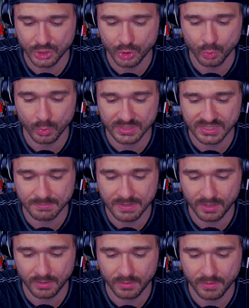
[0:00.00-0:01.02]
you would
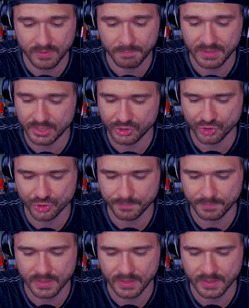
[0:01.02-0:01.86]
smell the pitch.